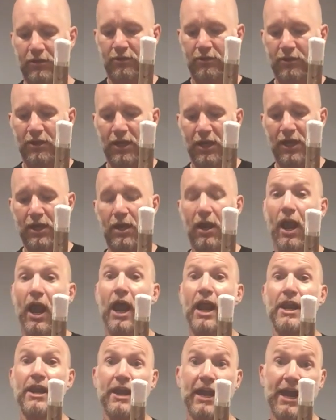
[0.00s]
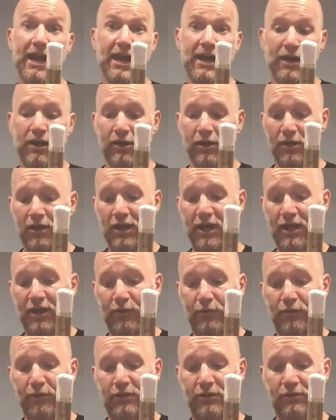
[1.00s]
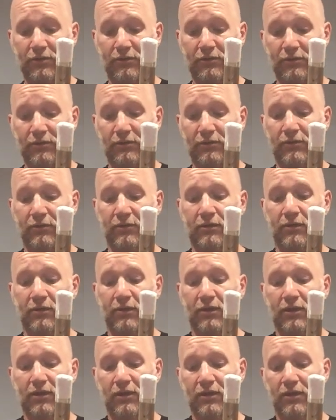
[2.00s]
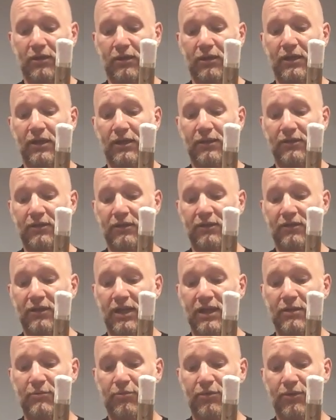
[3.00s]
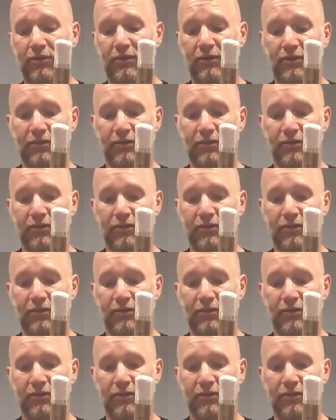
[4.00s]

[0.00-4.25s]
Okay, now I will cut the tape